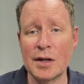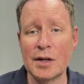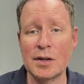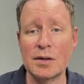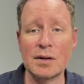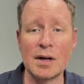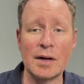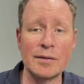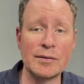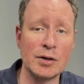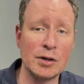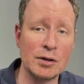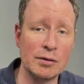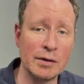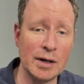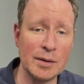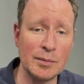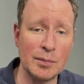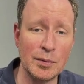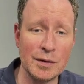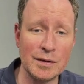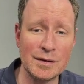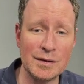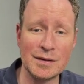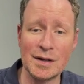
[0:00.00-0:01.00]
You have your great
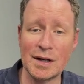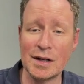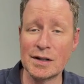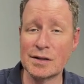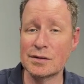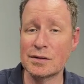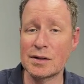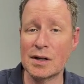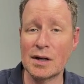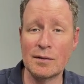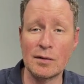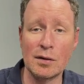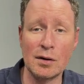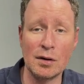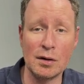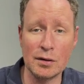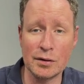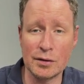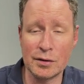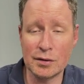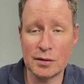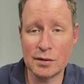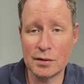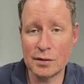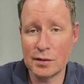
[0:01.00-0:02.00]
presentation. You have all
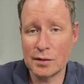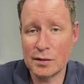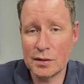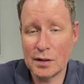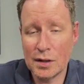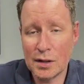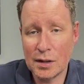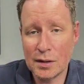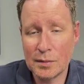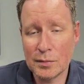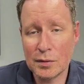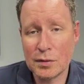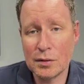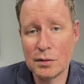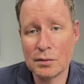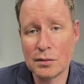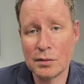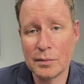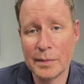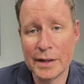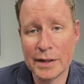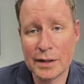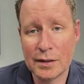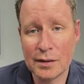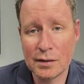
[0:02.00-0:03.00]
your Coldwell
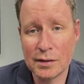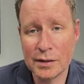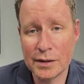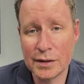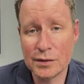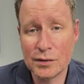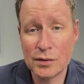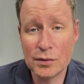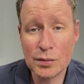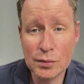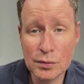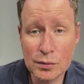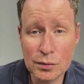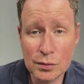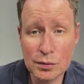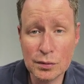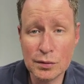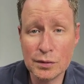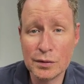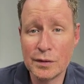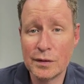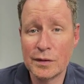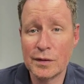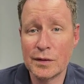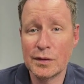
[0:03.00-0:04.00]
Banker Elite
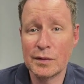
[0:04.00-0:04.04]
tools.